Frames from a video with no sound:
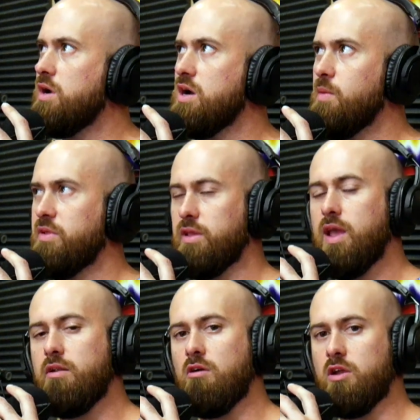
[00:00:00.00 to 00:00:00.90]
hung up on the
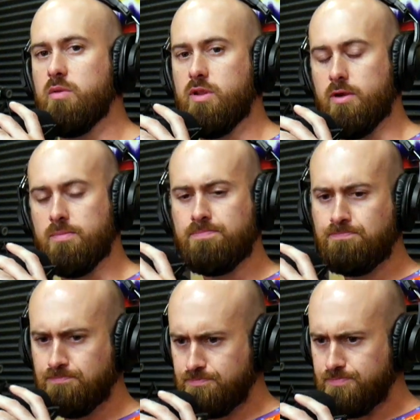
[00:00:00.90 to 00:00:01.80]
counter argument here.
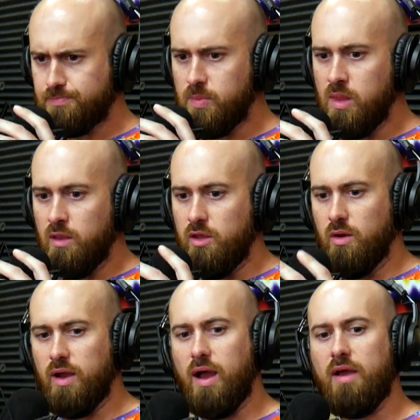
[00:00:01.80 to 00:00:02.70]
You know,
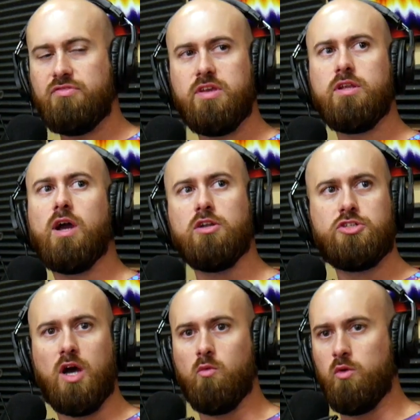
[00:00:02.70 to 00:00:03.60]
I, I've seen
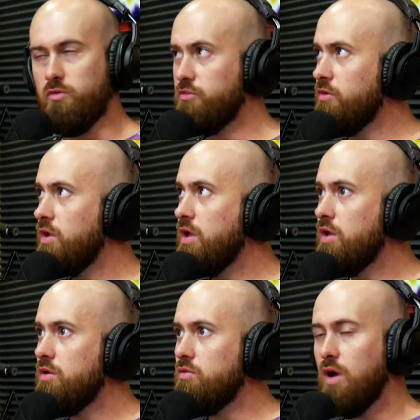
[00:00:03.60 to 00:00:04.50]
gunshot wounds.
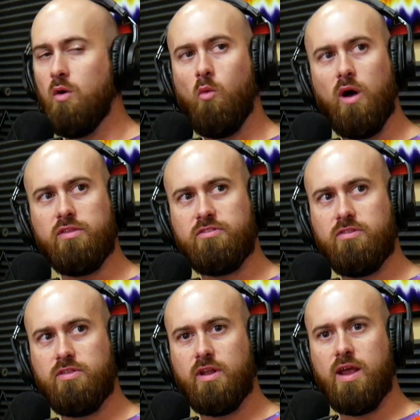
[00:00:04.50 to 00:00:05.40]
Not once
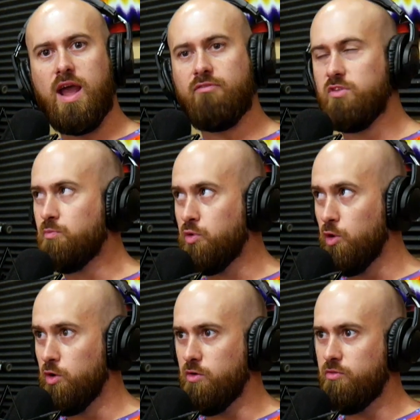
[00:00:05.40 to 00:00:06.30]
did I have to
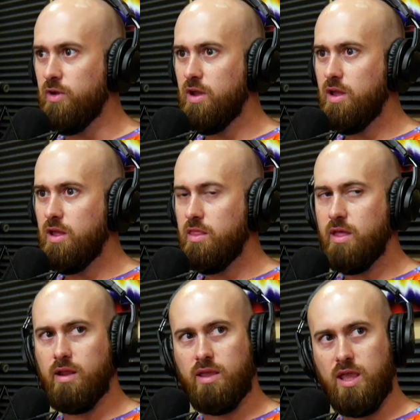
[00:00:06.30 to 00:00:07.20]
prove that
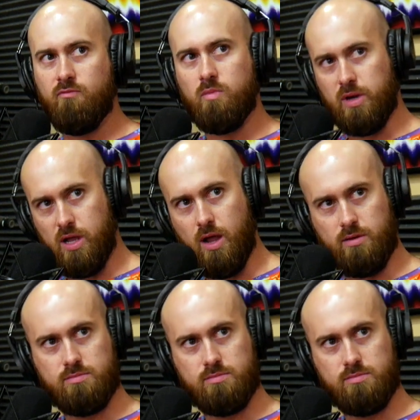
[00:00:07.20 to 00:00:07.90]
it came from a gun.